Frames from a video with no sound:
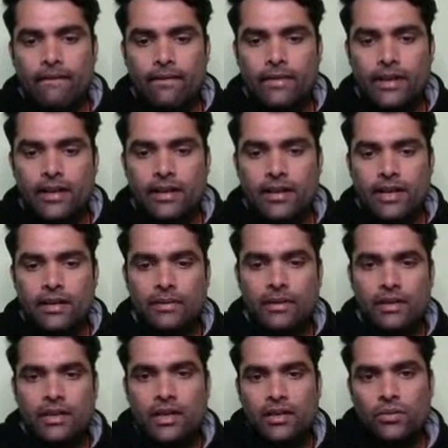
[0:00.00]
That I
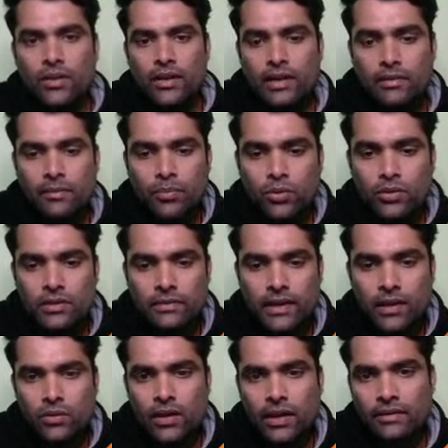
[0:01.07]
will calculate, I will put the
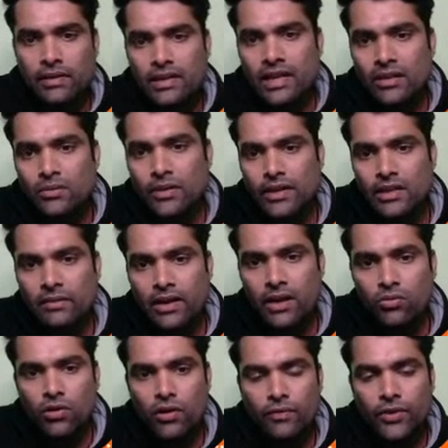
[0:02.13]
value and I will calculate the
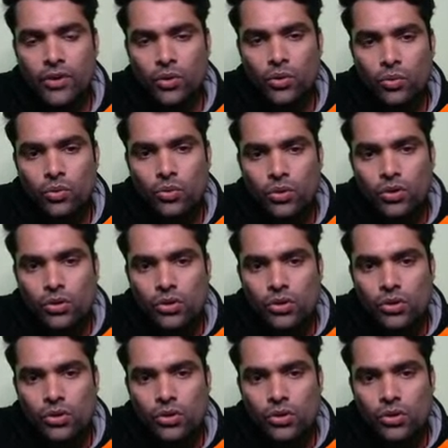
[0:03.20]
value of Q.